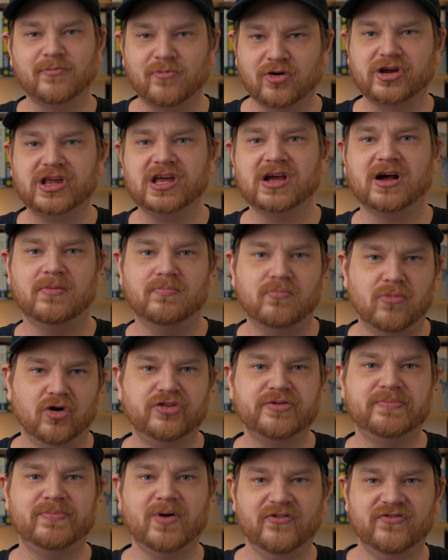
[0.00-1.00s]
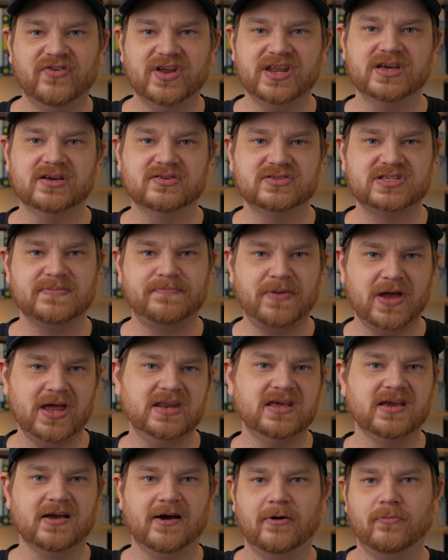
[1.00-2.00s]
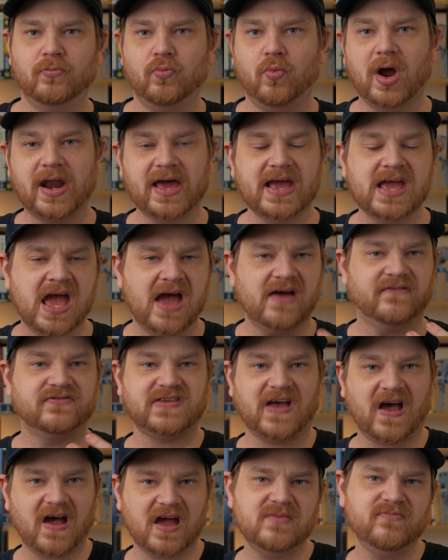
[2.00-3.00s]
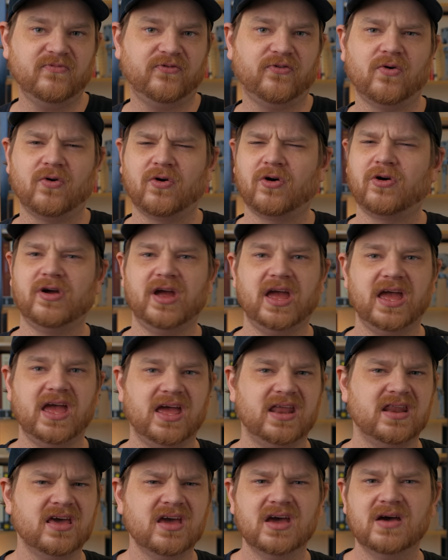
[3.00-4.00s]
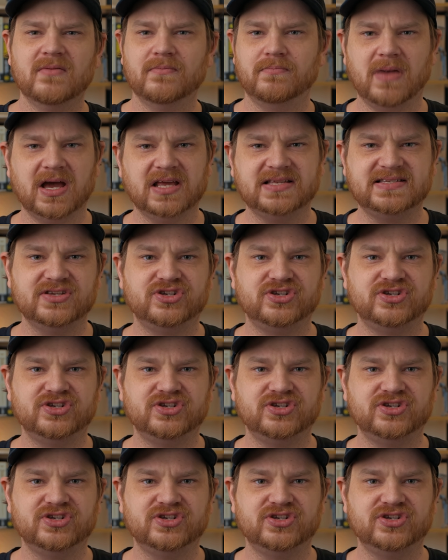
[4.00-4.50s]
I'm working on multiple videos depending on what I have time for and my